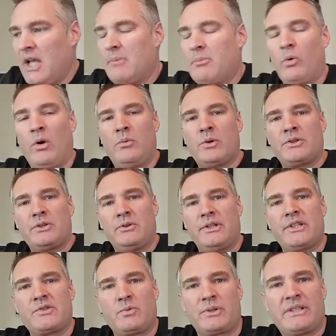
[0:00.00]
But what we're doing
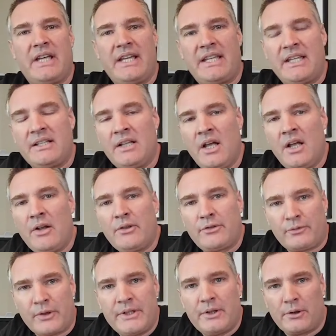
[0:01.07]
is we're taking
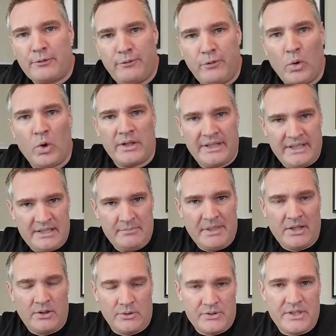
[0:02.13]
three or four
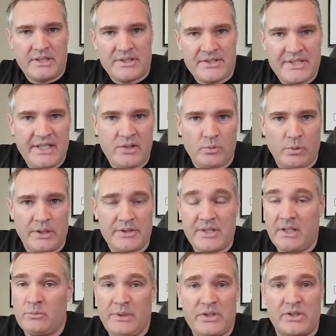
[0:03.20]
emails in a sequence
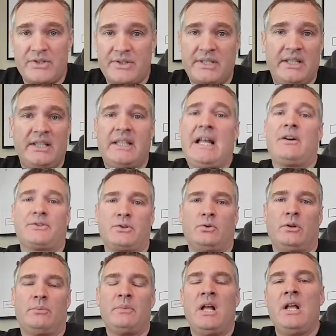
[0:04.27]
and we just send it out to
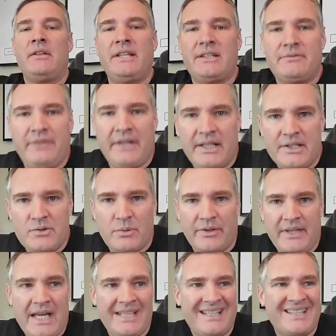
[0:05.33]
them. The advantage with
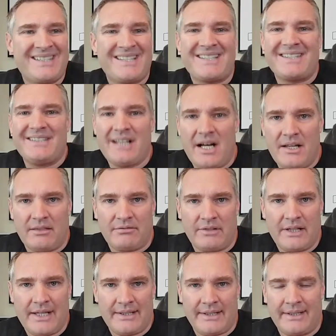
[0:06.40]
that is it's
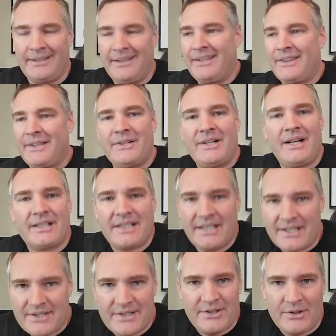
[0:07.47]
non-threatening. They're not
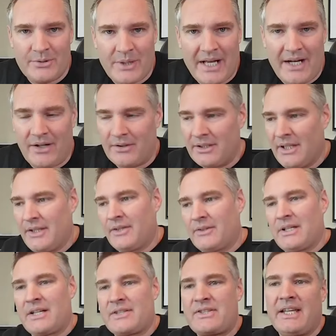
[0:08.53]
cussing you out. They're
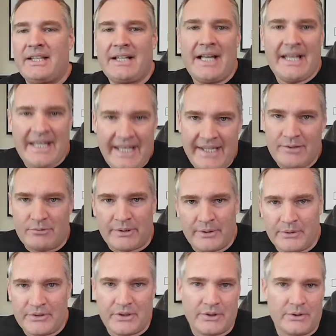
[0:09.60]
not saying I hate
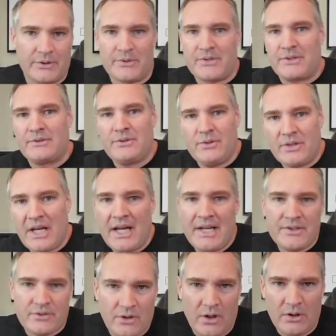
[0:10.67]
realtors and you guys
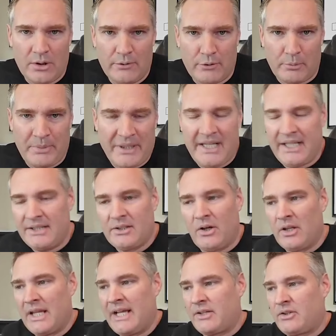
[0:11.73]
are all overpaid and all
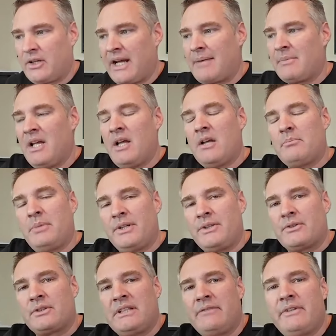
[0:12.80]
that crap, but
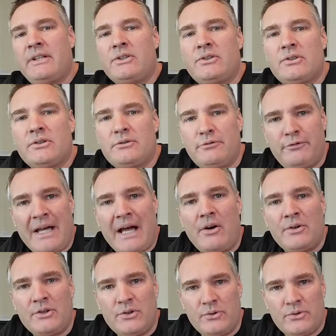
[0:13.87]
you're giving good
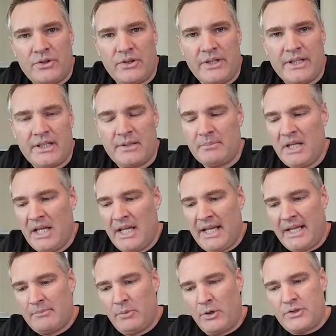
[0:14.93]
value to them.
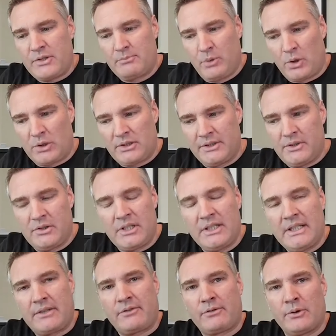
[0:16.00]
And most importantly, you can
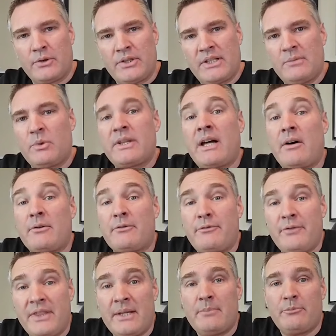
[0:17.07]
get through to them
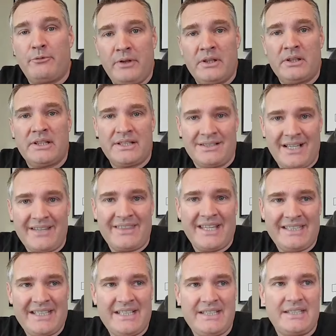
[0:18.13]
without them feeling like they
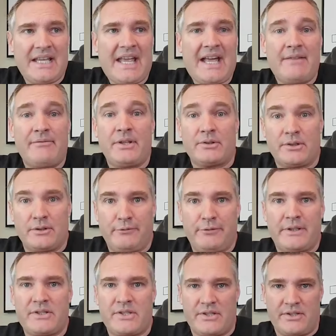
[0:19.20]
need to have their
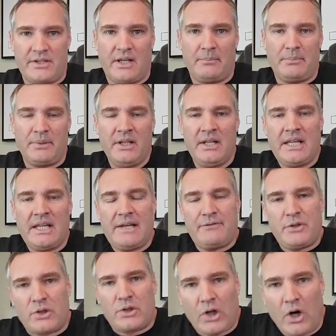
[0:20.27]
defenses up if
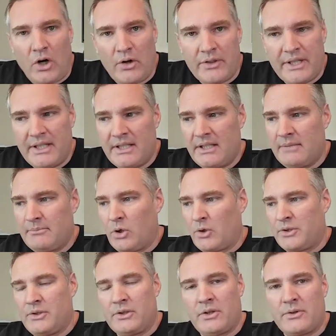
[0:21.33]
you call them or
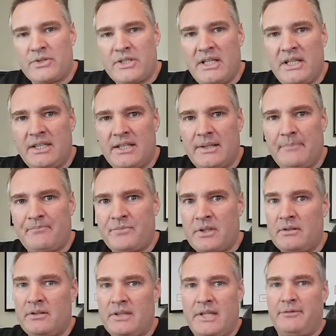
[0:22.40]
you go see them,
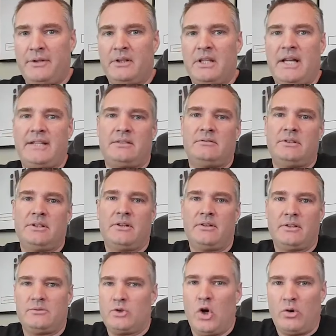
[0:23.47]
they feel like, you
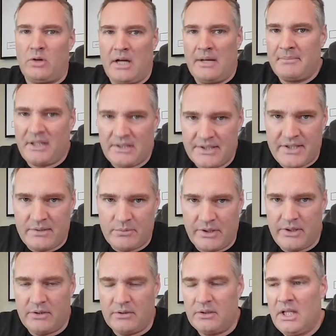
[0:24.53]
know, no, I'm not listening with
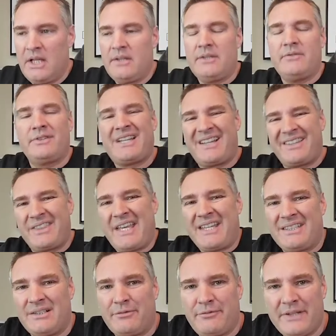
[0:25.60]
you. You've got that
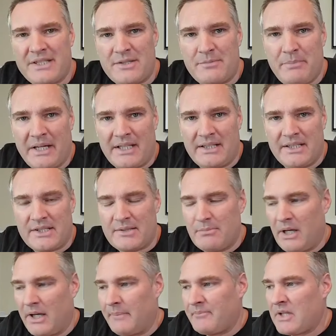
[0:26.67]
defense mechanism
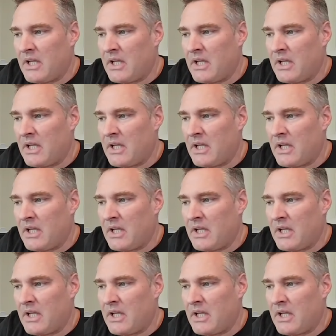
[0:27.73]
up.